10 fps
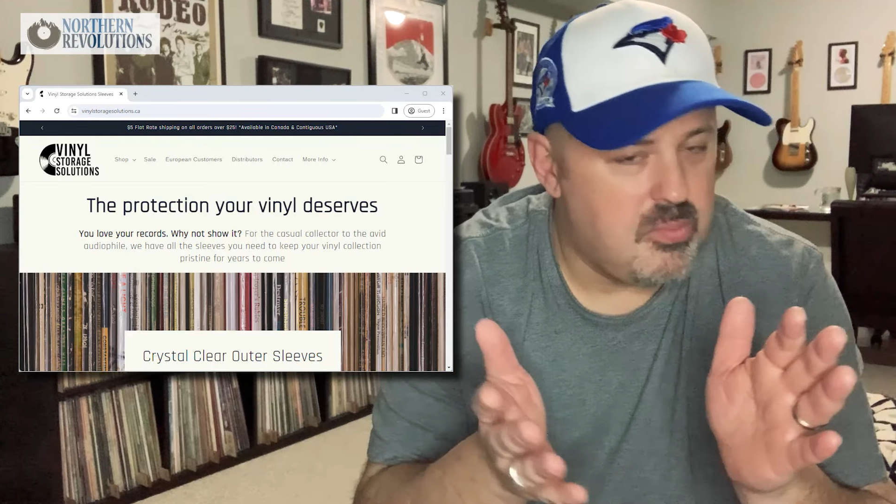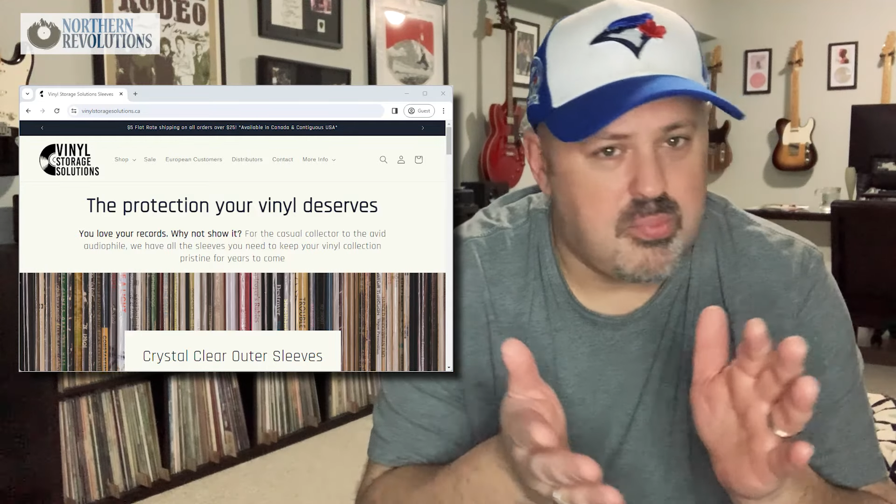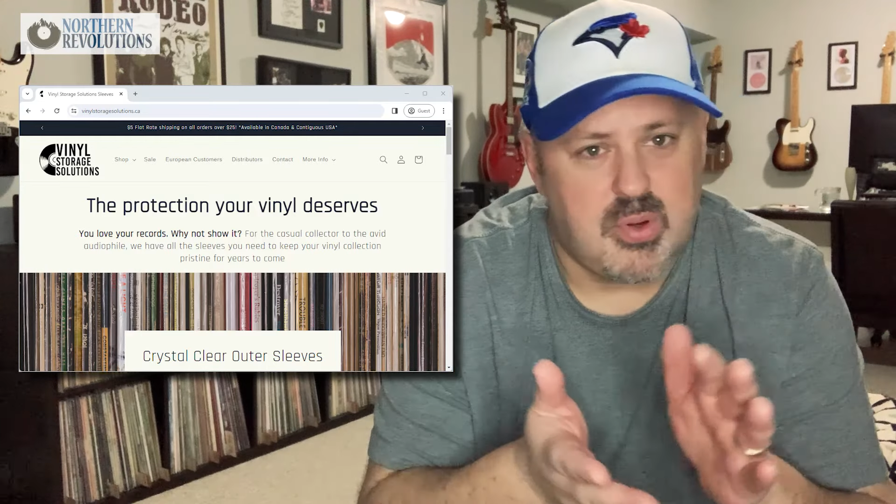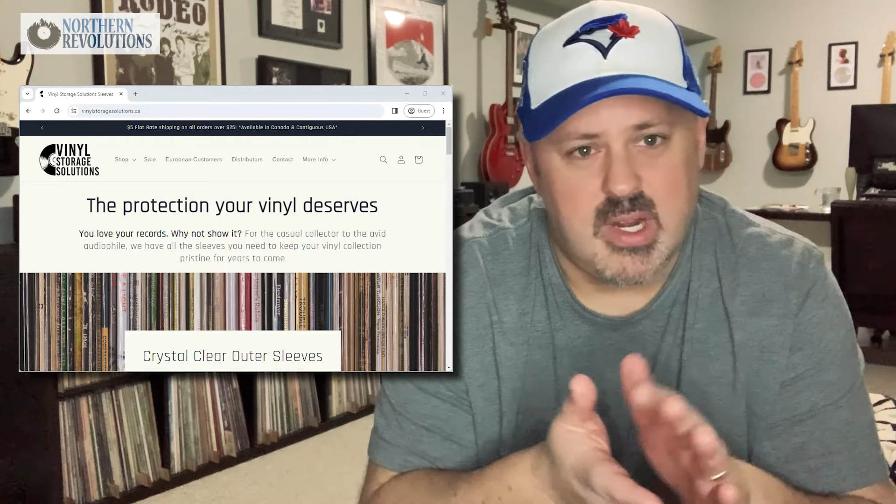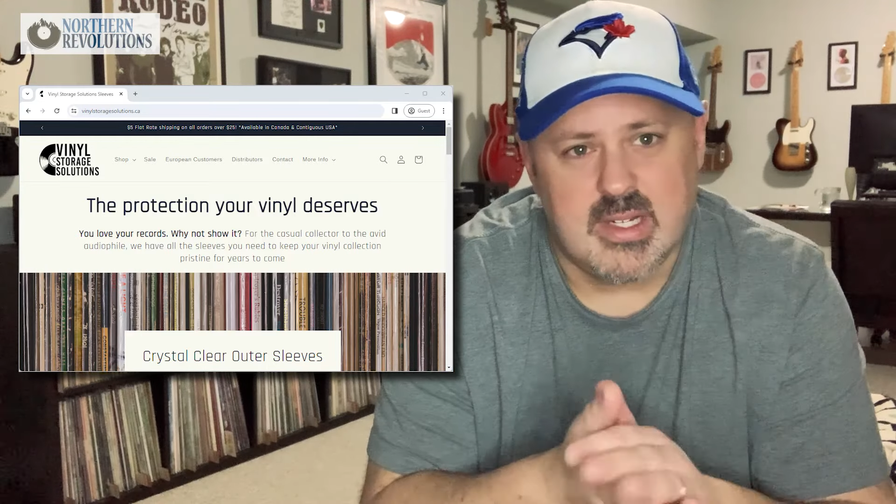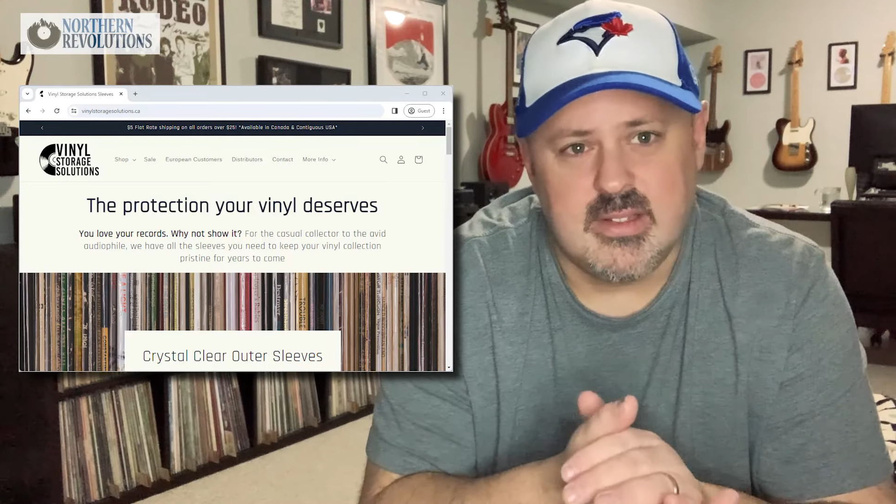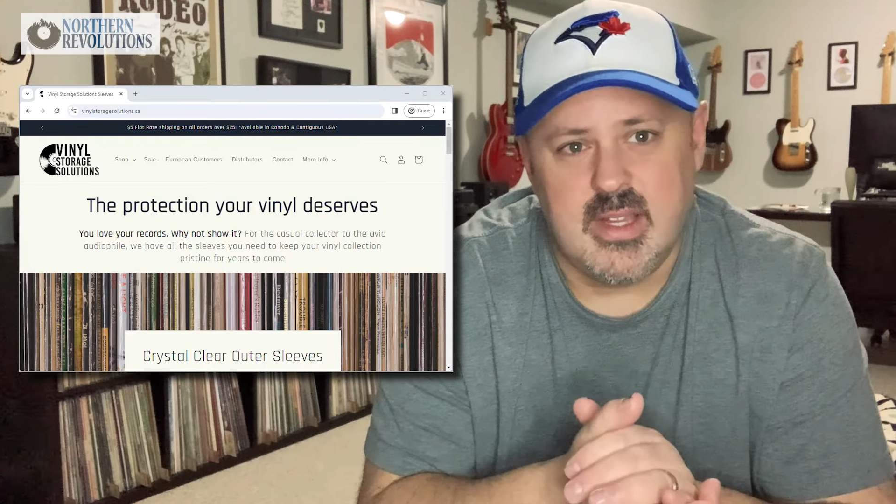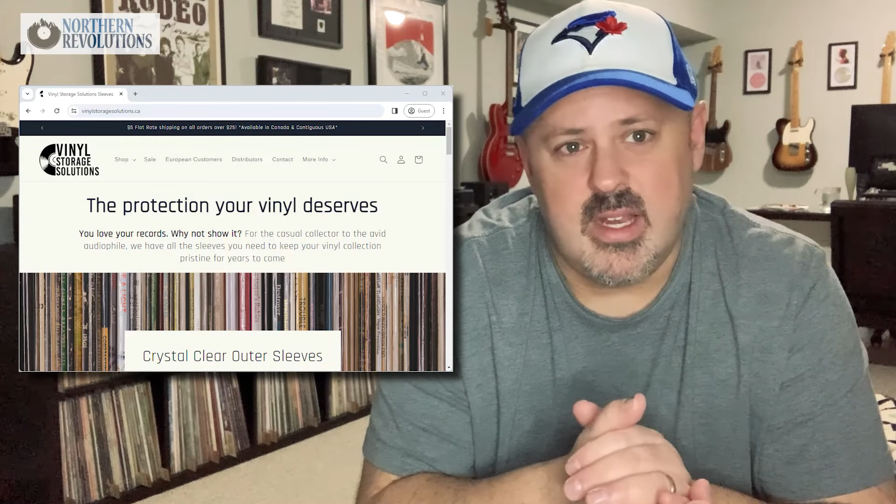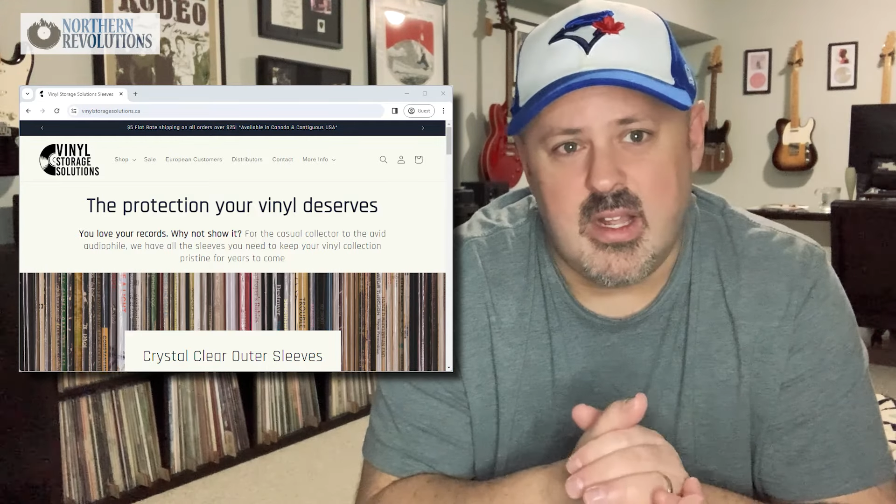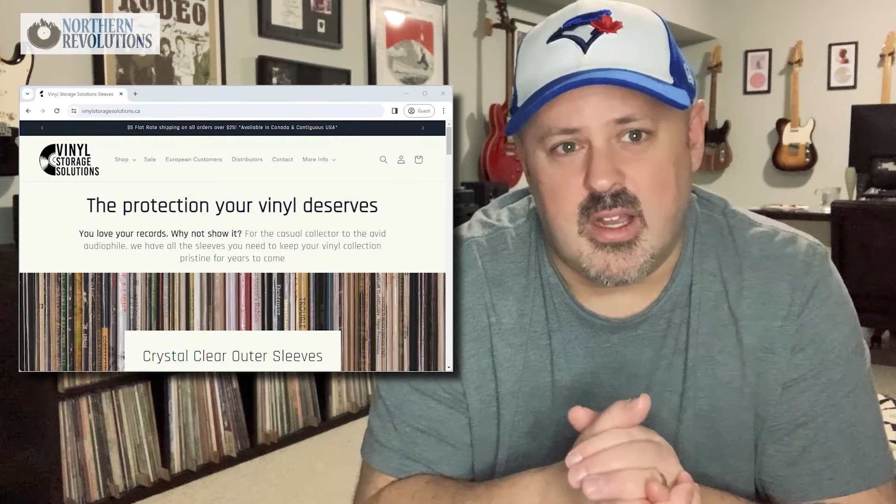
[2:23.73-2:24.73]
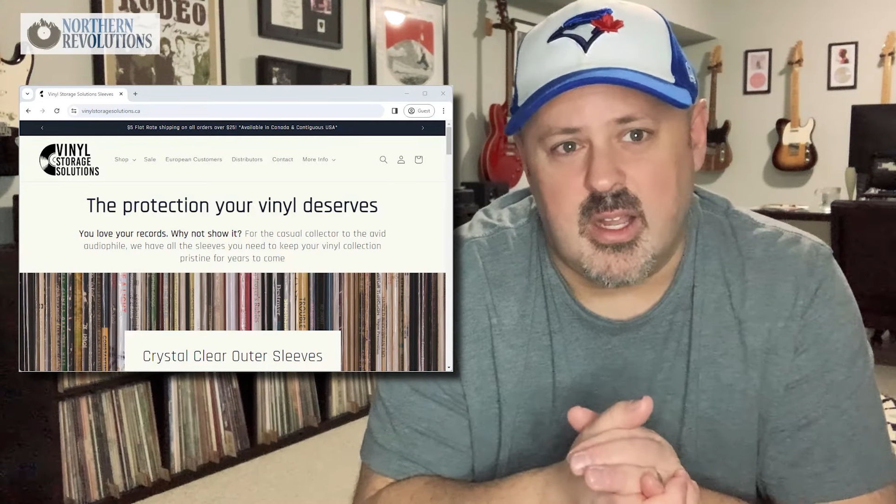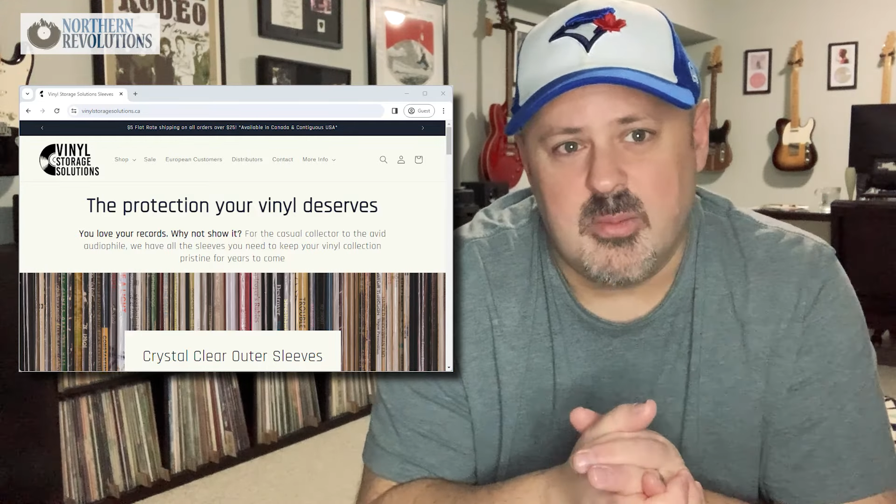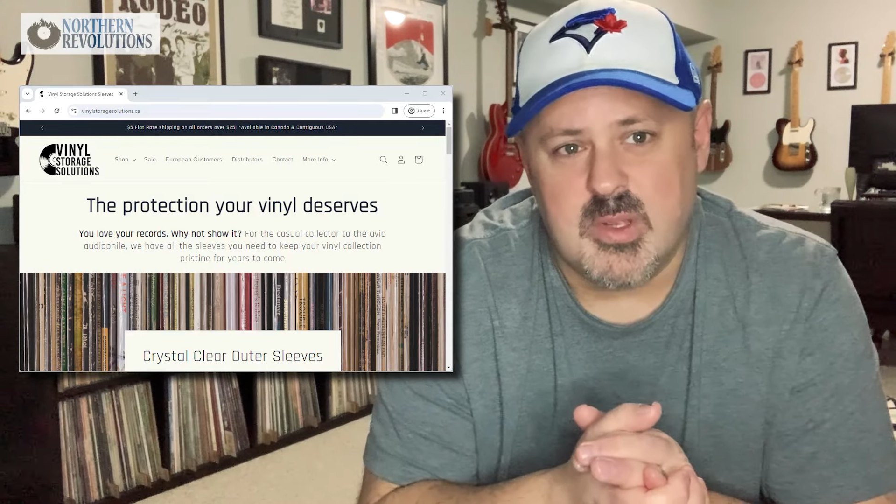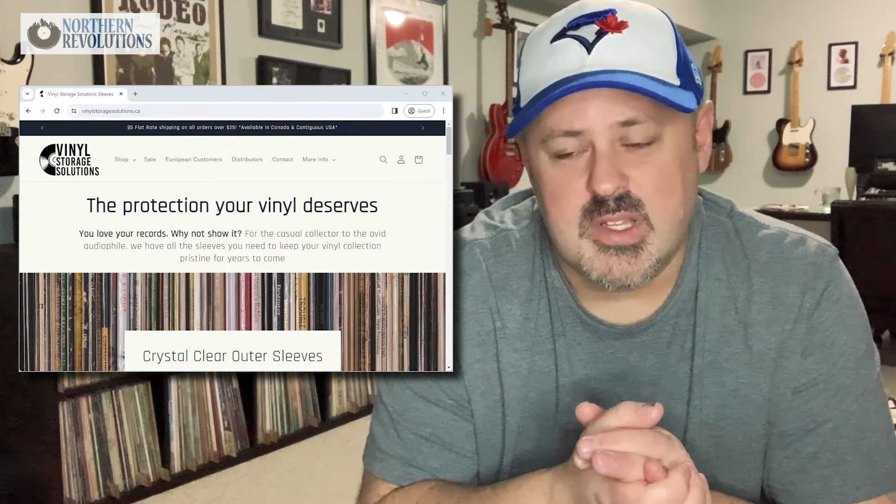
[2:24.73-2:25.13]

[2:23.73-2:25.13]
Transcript: product that I'm going to